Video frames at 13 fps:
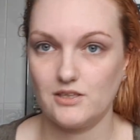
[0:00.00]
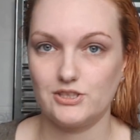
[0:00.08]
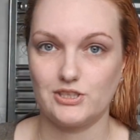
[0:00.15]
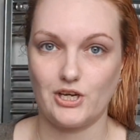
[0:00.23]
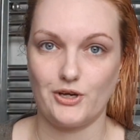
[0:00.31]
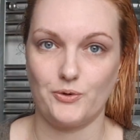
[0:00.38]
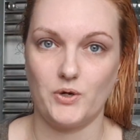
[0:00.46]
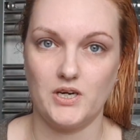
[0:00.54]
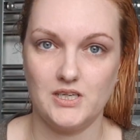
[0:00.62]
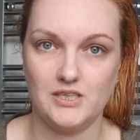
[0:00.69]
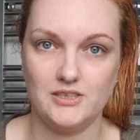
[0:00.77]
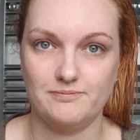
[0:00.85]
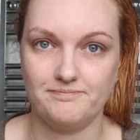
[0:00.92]
So
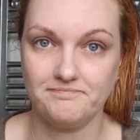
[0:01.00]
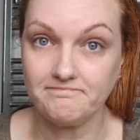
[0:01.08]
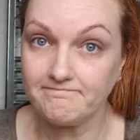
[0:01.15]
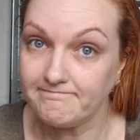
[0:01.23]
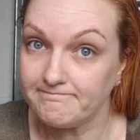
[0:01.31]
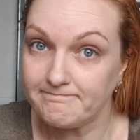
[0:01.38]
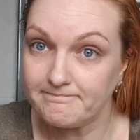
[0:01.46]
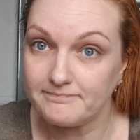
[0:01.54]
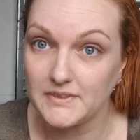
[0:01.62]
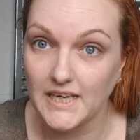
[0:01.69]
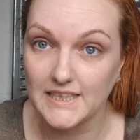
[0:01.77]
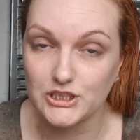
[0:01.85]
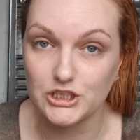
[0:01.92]

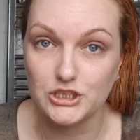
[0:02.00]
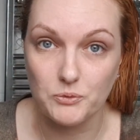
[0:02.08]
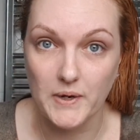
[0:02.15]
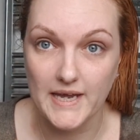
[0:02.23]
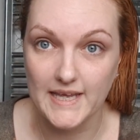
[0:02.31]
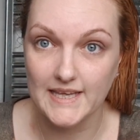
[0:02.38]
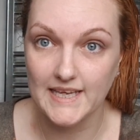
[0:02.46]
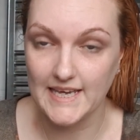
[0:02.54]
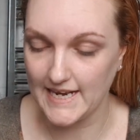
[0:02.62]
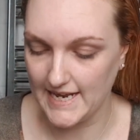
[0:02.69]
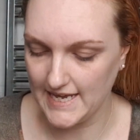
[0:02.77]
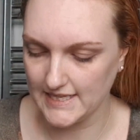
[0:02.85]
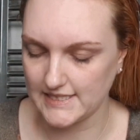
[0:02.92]
that's just the way it
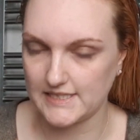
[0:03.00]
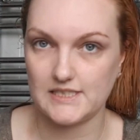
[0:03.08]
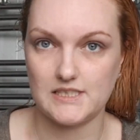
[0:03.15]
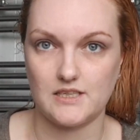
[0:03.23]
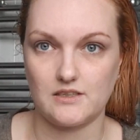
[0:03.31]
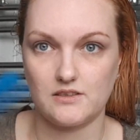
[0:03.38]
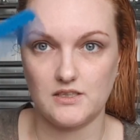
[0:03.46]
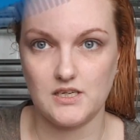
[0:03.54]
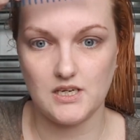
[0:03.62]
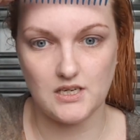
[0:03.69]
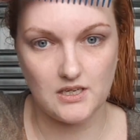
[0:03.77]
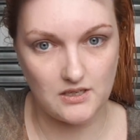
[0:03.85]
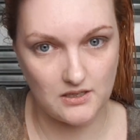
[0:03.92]
is. So
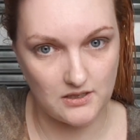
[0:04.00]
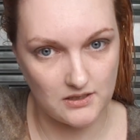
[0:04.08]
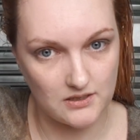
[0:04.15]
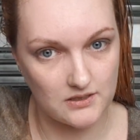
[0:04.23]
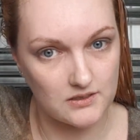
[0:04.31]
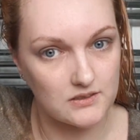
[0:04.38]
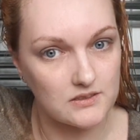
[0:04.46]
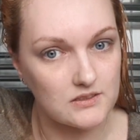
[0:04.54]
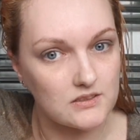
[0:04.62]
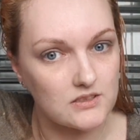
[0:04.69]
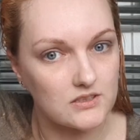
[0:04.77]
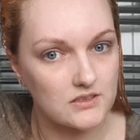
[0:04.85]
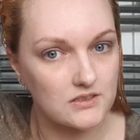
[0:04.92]

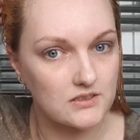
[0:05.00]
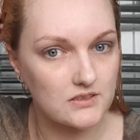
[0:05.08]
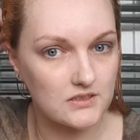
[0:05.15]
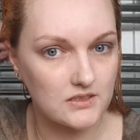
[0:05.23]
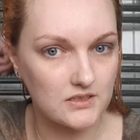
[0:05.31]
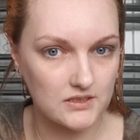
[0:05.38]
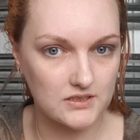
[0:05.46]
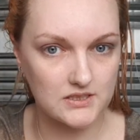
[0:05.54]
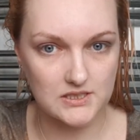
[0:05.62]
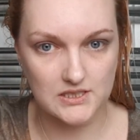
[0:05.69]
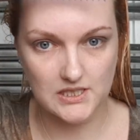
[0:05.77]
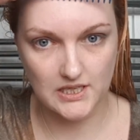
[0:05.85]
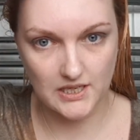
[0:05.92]
let's just
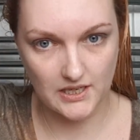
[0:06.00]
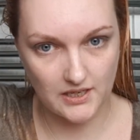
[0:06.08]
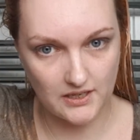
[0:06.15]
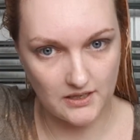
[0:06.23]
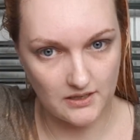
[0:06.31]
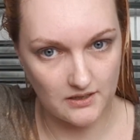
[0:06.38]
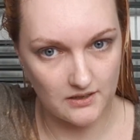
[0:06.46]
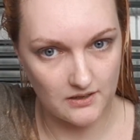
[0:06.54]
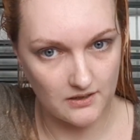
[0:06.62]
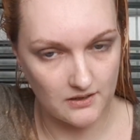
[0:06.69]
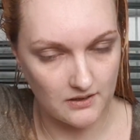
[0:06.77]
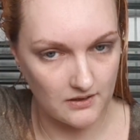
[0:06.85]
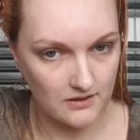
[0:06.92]
see
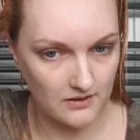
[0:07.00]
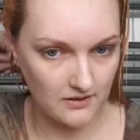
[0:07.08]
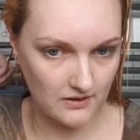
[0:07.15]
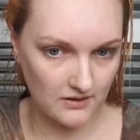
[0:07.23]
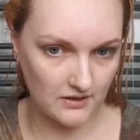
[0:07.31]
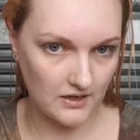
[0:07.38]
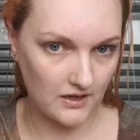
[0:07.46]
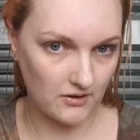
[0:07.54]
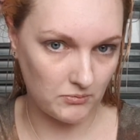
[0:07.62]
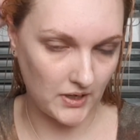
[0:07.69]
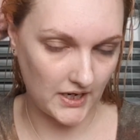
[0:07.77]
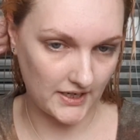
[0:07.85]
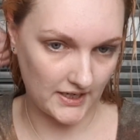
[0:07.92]
how
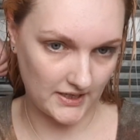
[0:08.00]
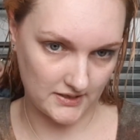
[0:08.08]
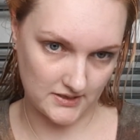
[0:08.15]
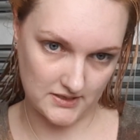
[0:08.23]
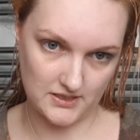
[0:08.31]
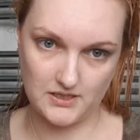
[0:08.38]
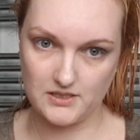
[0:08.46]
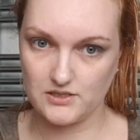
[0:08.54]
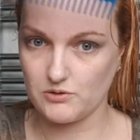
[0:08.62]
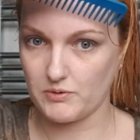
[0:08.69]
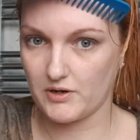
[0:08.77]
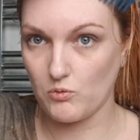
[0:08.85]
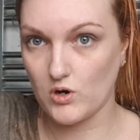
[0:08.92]
bad it is.
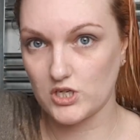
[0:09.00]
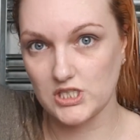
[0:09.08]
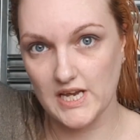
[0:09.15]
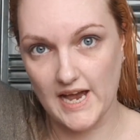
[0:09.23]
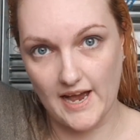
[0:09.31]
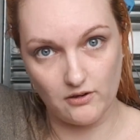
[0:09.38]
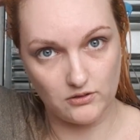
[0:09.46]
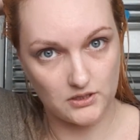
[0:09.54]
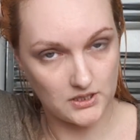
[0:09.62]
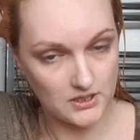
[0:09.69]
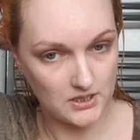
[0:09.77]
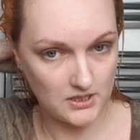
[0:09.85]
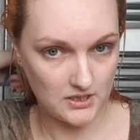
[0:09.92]
So when I washed it out,
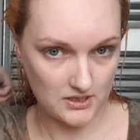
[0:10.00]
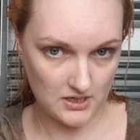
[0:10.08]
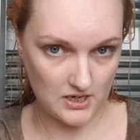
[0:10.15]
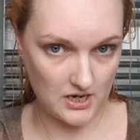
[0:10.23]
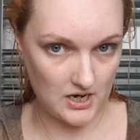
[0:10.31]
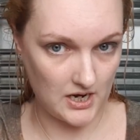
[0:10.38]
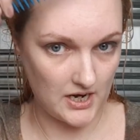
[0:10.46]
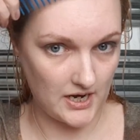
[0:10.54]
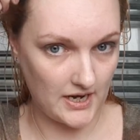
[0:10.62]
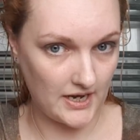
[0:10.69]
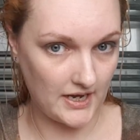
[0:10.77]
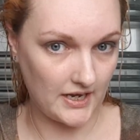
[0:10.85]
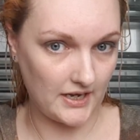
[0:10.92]

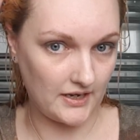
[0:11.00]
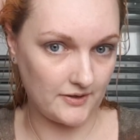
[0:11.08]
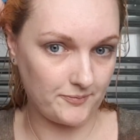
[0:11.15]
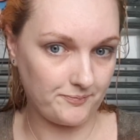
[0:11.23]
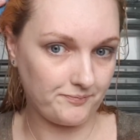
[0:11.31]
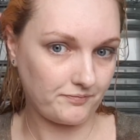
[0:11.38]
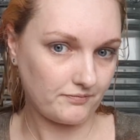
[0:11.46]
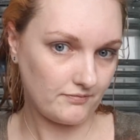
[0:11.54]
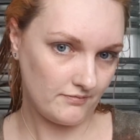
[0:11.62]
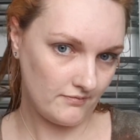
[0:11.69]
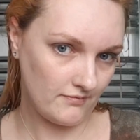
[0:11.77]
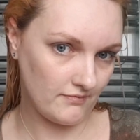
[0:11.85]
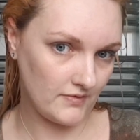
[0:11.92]
I
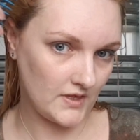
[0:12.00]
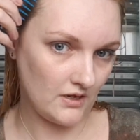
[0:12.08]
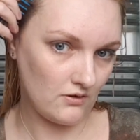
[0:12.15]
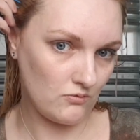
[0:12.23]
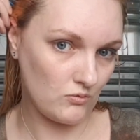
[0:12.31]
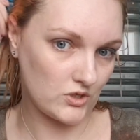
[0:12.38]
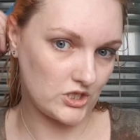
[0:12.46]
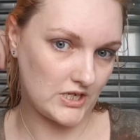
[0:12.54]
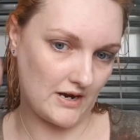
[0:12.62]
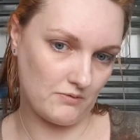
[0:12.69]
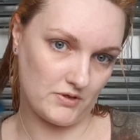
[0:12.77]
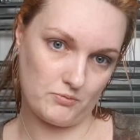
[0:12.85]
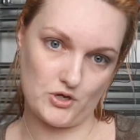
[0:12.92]
washed it
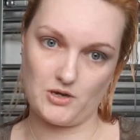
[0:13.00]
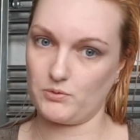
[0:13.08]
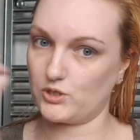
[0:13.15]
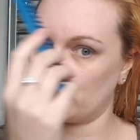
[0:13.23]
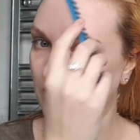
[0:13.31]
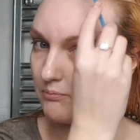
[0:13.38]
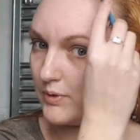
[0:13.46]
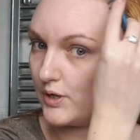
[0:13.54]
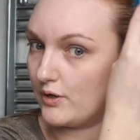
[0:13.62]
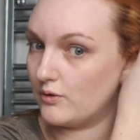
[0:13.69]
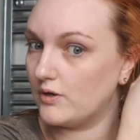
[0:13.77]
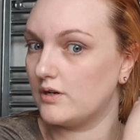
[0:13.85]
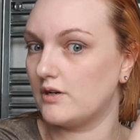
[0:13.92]
out with purple
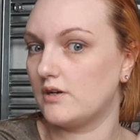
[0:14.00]
shampoo.